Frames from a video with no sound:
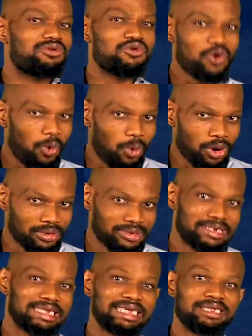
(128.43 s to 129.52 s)
no one
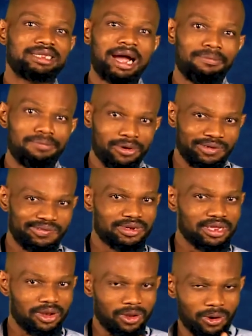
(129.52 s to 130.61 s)
is above
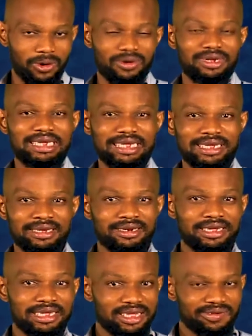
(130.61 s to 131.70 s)
the law in
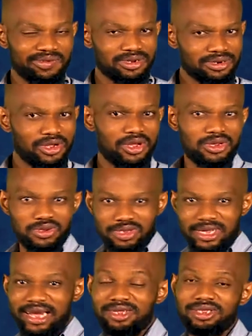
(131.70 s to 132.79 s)
a given
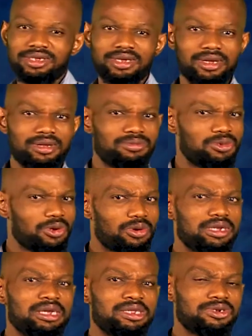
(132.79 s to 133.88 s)
society. So
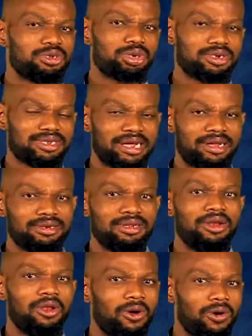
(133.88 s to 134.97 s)
it's not just that the
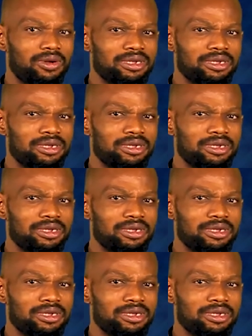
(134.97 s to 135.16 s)
law